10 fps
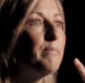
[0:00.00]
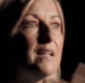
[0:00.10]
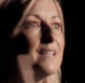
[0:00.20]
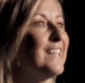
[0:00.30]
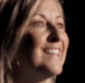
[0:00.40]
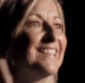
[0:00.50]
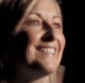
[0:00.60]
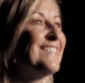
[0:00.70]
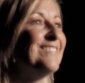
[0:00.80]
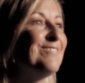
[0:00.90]
of
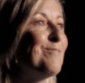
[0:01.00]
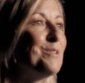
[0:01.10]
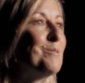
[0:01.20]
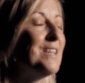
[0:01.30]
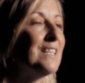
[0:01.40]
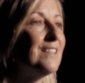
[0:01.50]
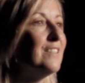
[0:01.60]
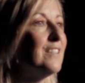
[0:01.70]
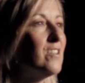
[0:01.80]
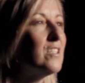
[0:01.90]
baking when we were
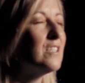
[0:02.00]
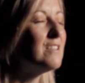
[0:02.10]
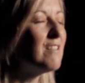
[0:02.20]
little, and I used to